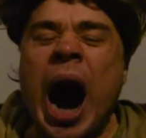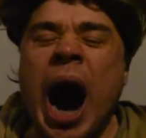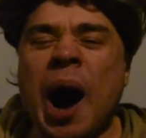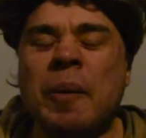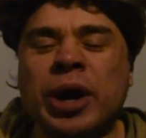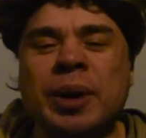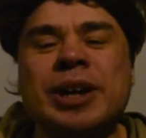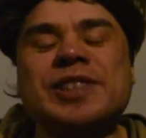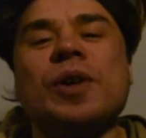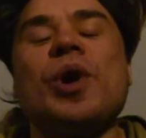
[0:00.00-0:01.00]
I wonder
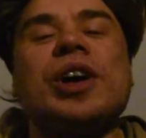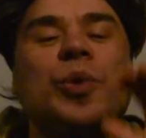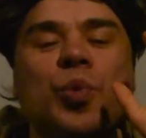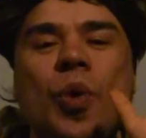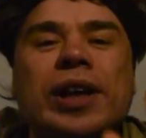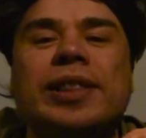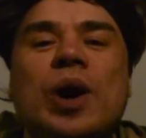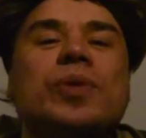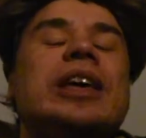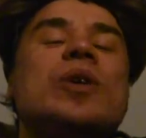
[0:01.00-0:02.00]
myself like right now,
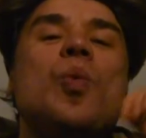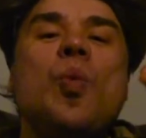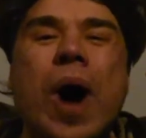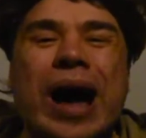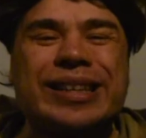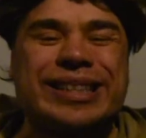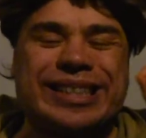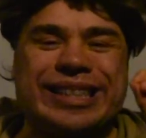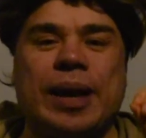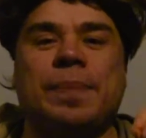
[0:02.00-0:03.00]
take one
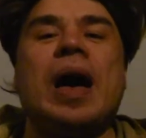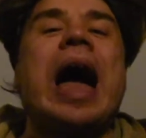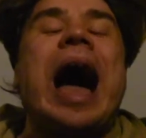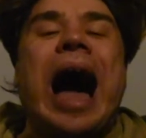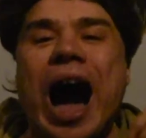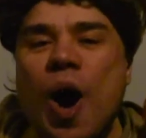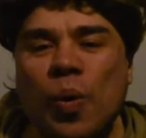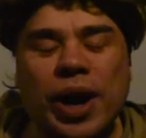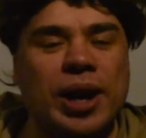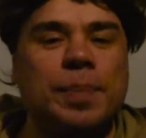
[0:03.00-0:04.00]
step. How
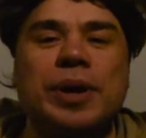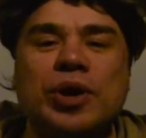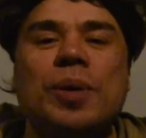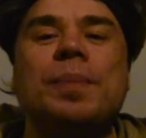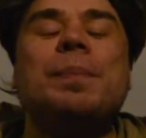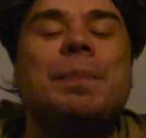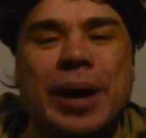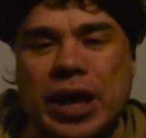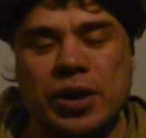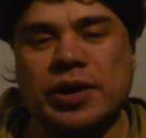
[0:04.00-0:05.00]
can I become
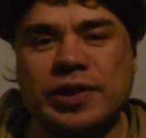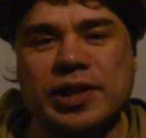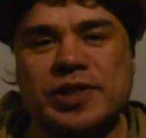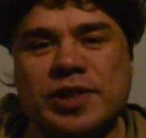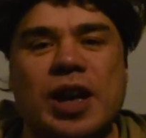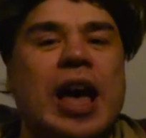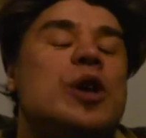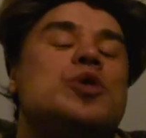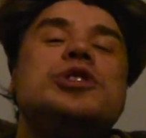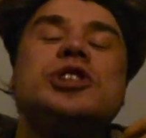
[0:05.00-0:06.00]
better in this?
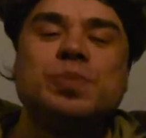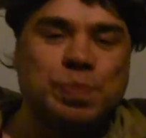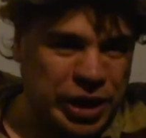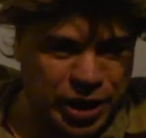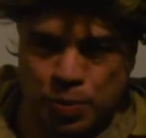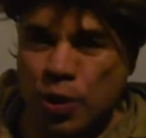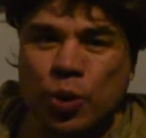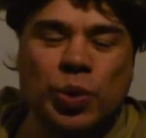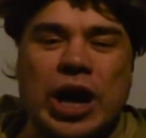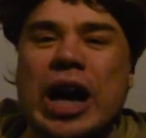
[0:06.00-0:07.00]
Speak more
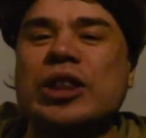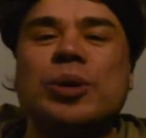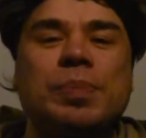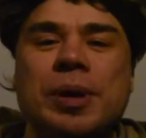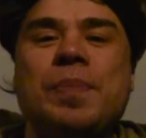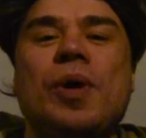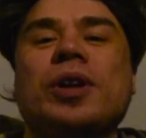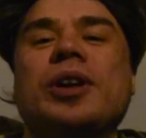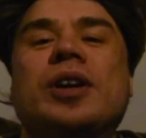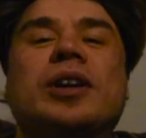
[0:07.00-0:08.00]
with other people
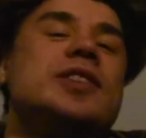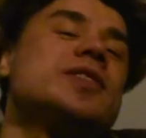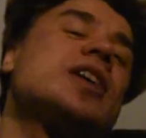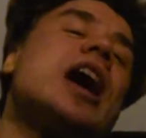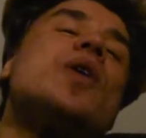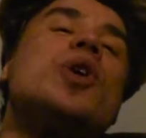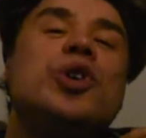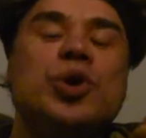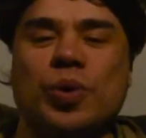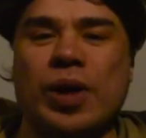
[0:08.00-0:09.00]
here. It's kind of
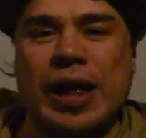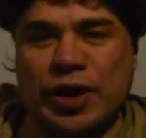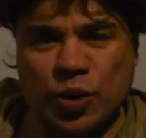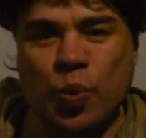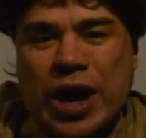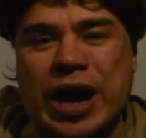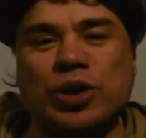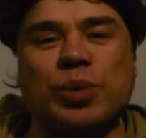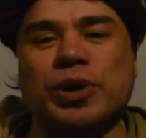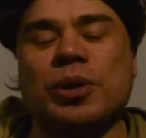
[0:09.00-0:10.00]
good the way how
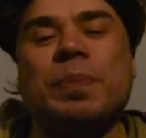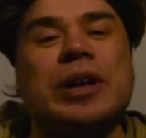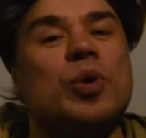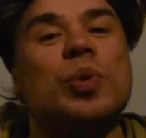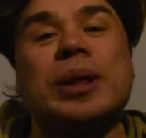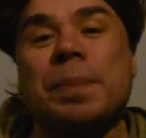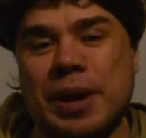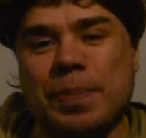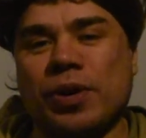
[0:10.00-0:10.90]
to become better with the people.